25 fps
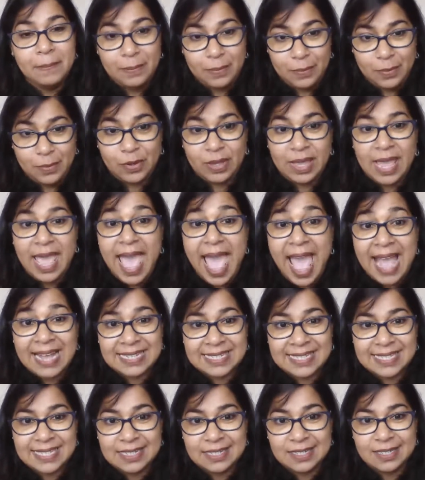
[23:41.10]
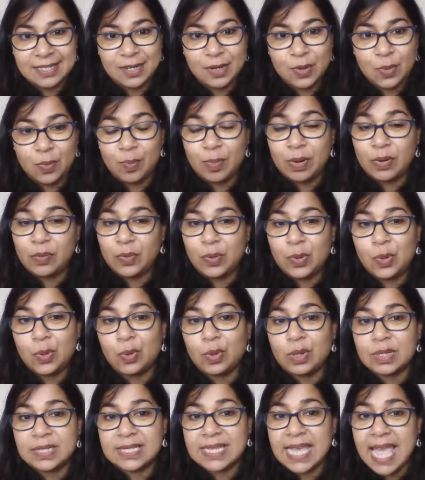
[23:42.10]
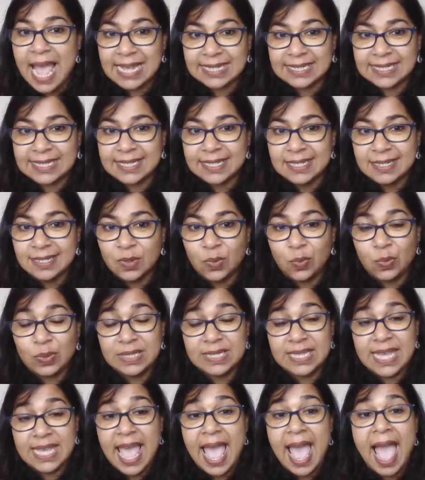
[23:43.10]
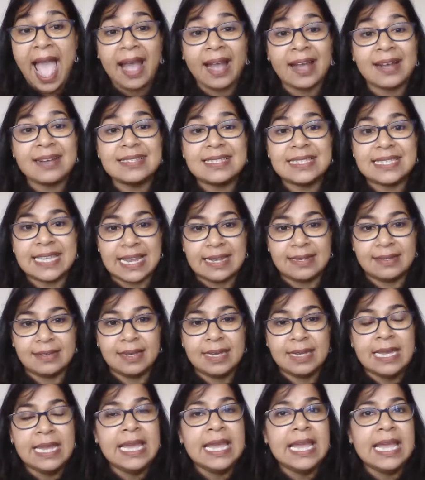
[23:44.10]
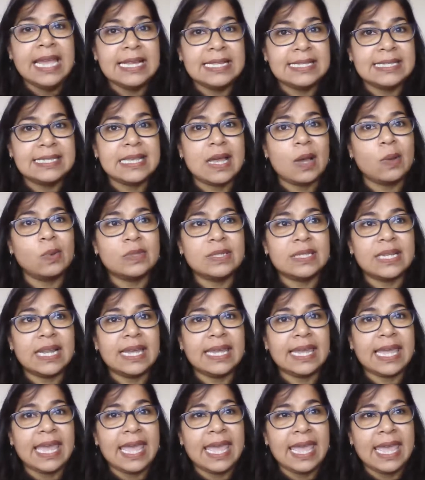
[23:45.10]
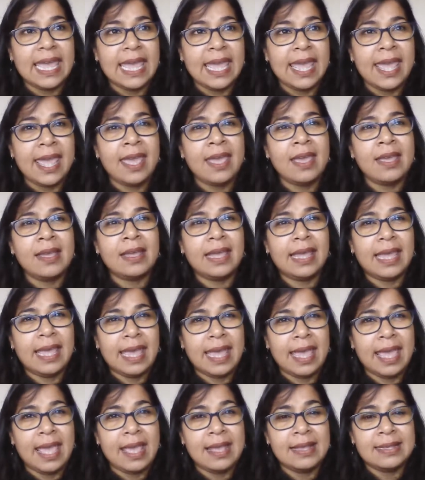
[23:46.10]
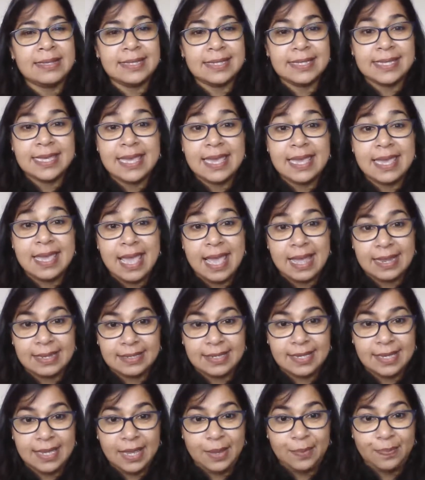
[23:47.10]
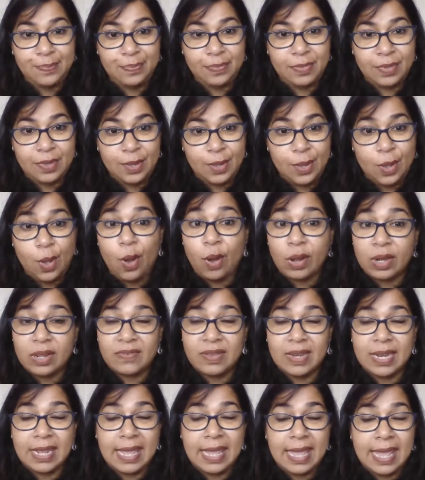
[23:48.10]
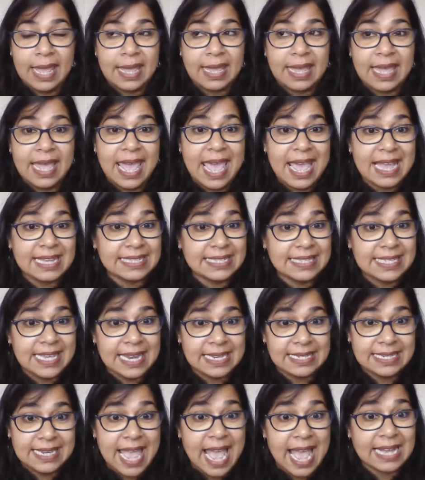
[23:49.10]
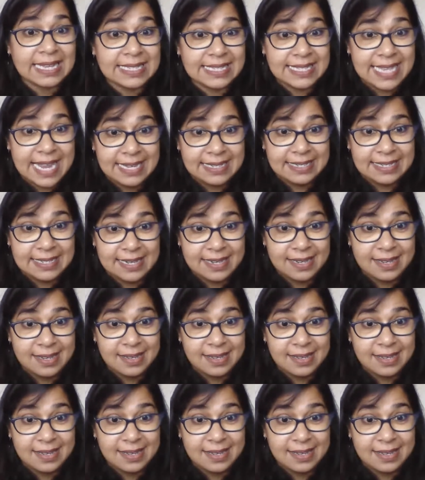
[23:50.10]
Okay, accent. But we do not say accent, we say accent. It sounds like AKCENT or even AKSENT, accent.